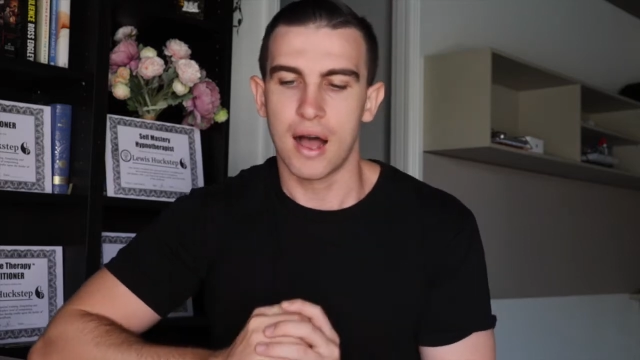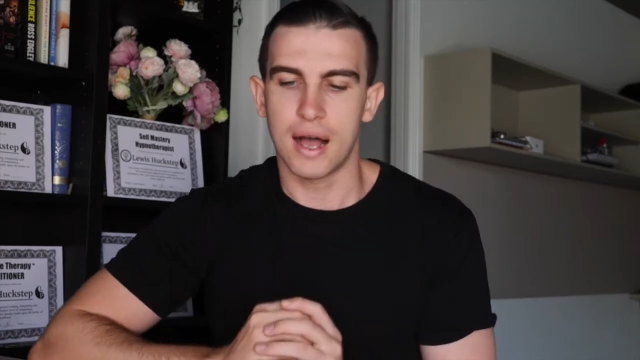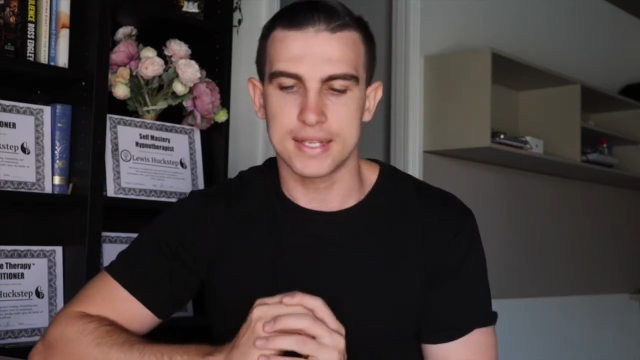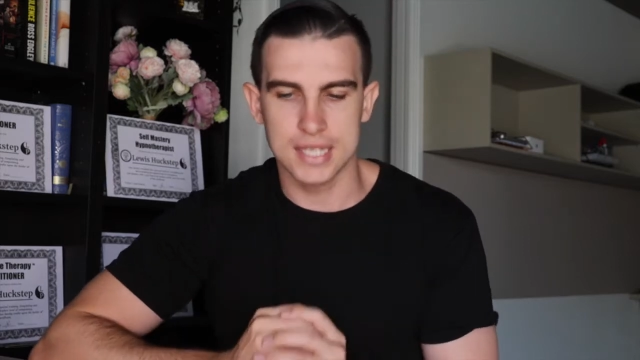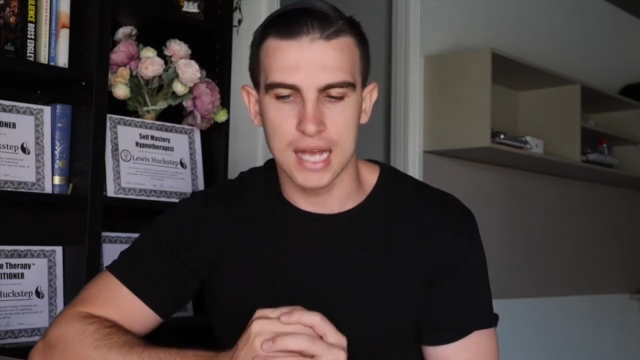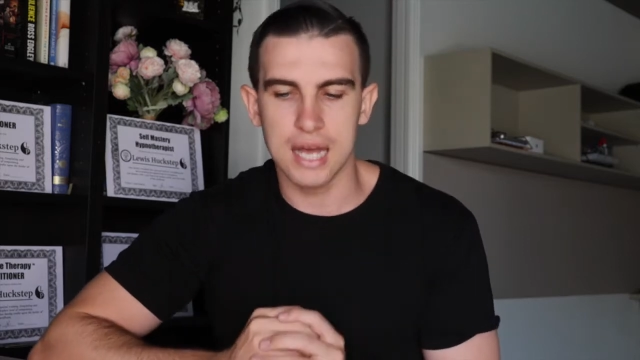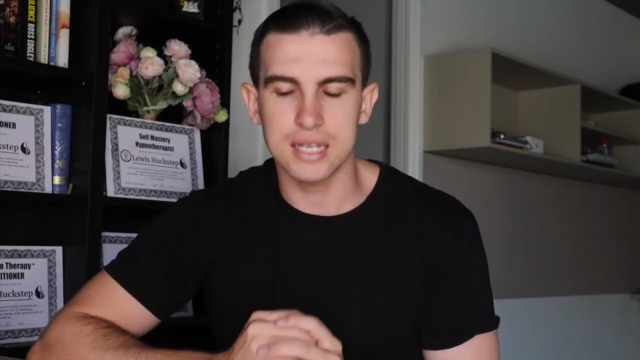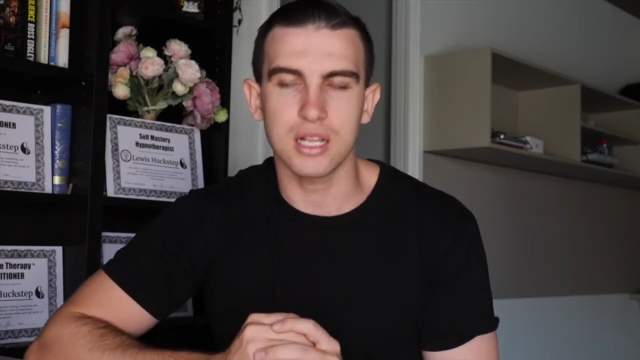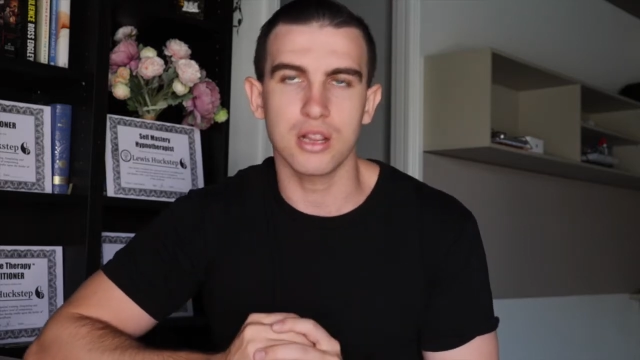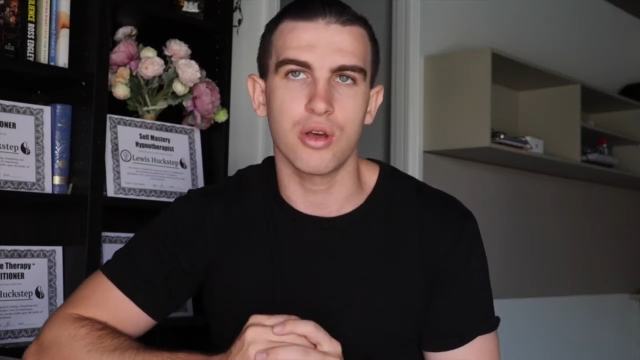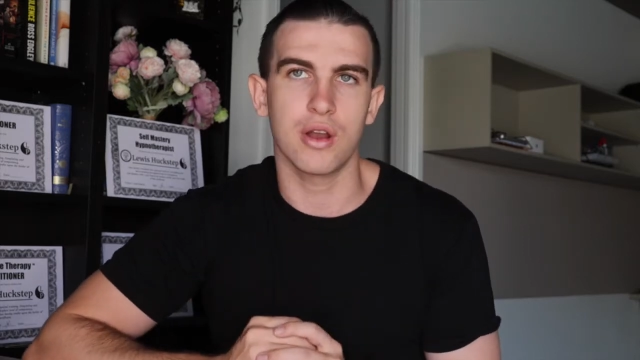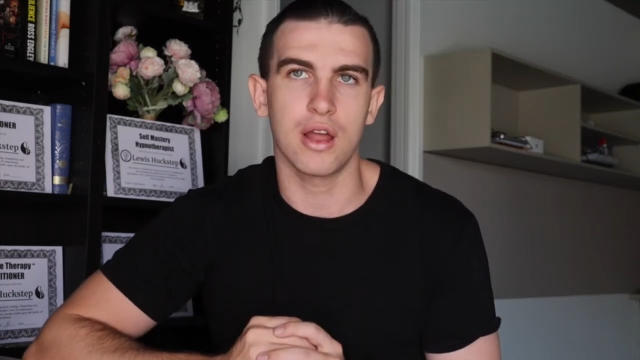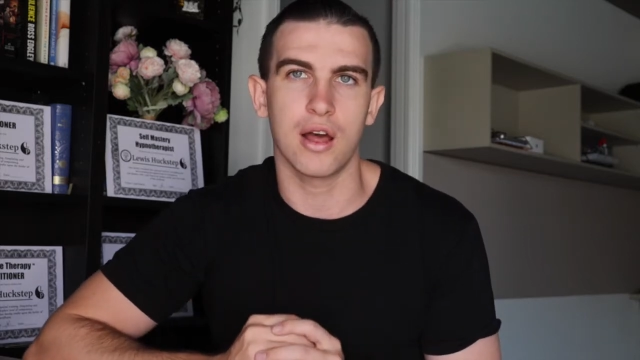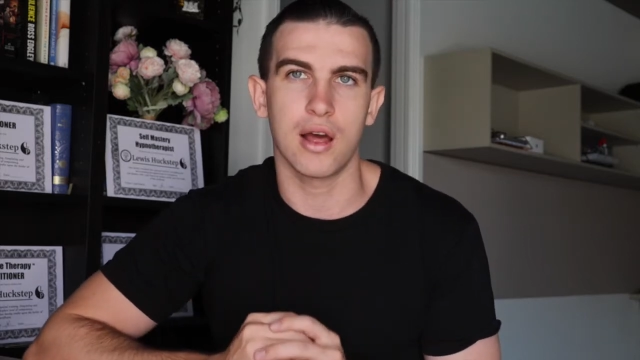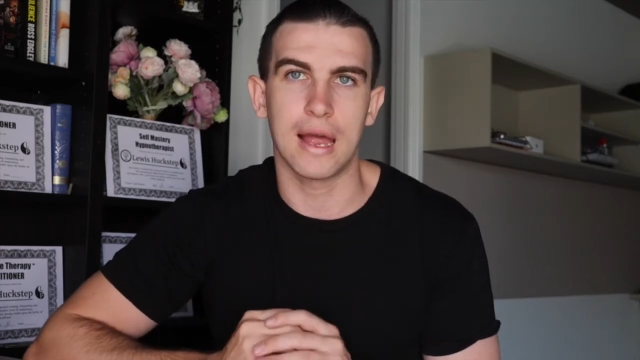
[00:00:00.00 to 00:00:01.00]
I started to
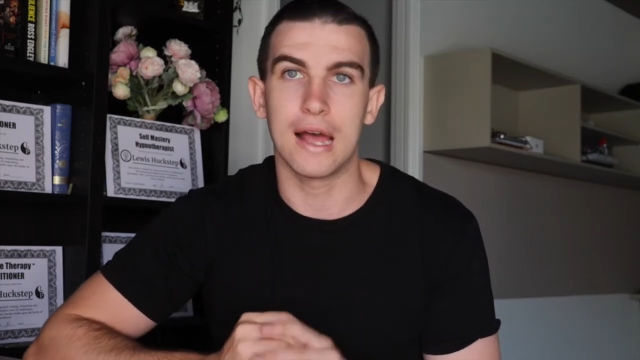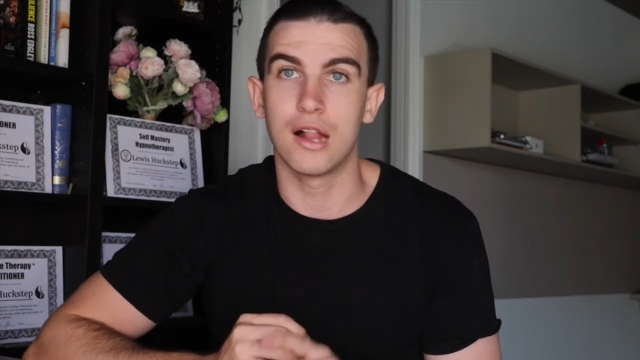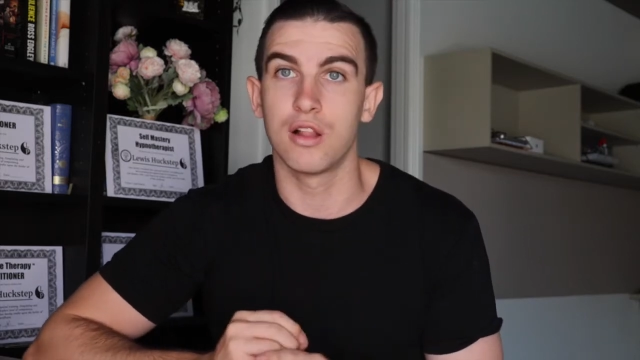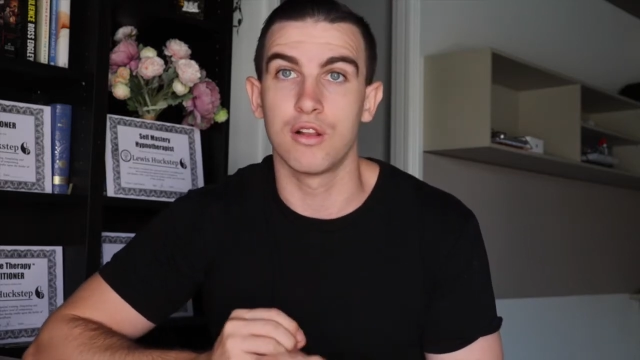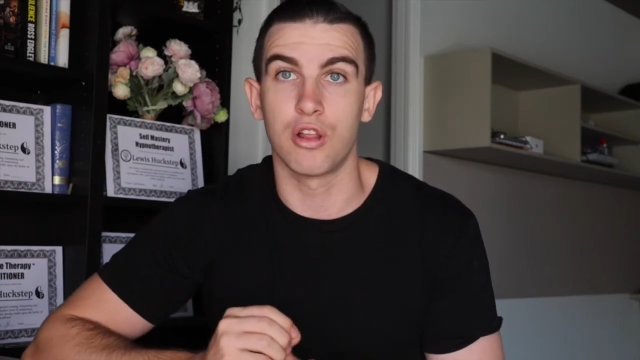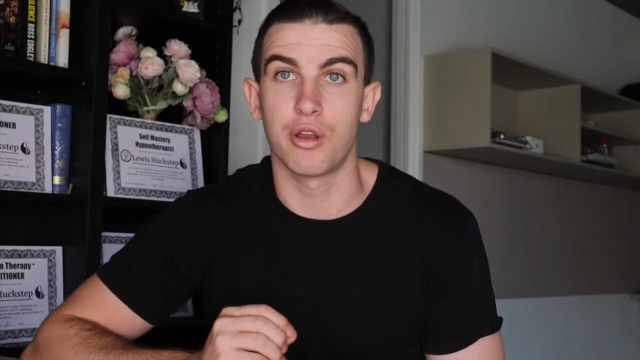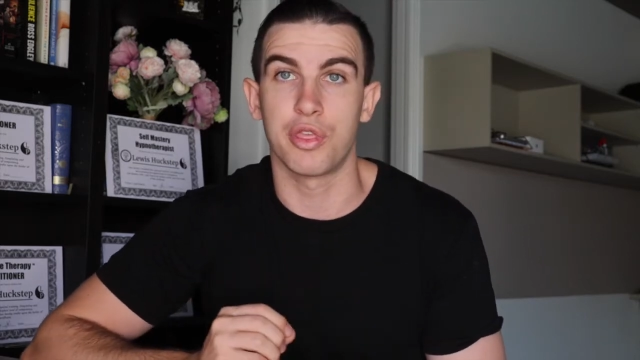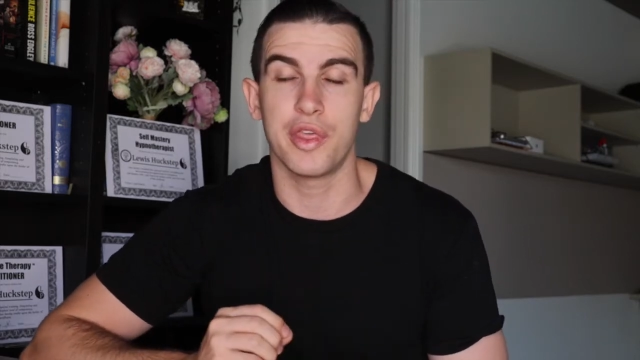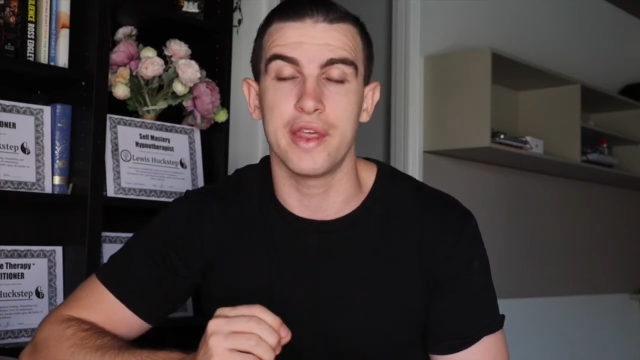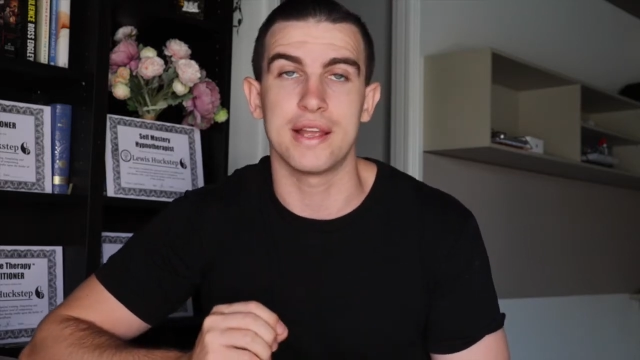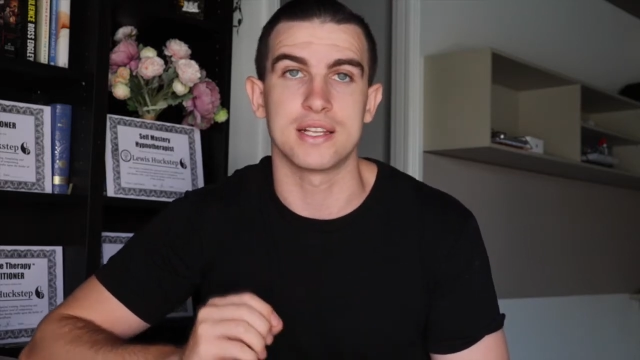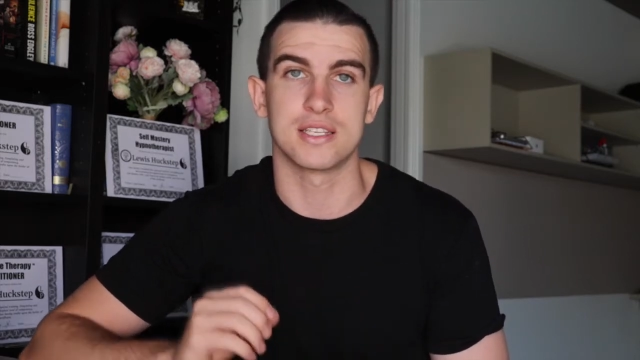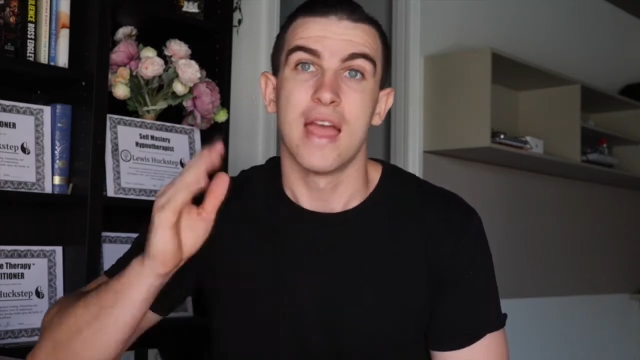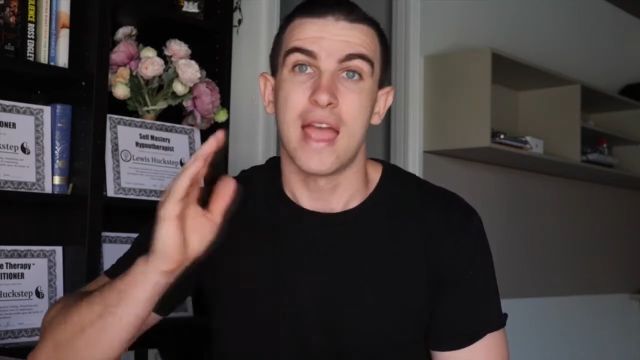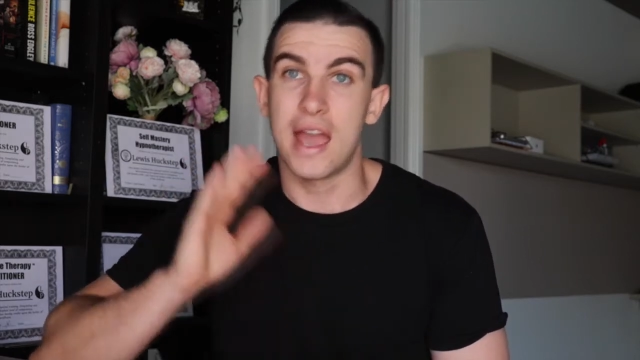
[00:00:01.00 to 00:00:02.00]
learn a hell of a lot of things.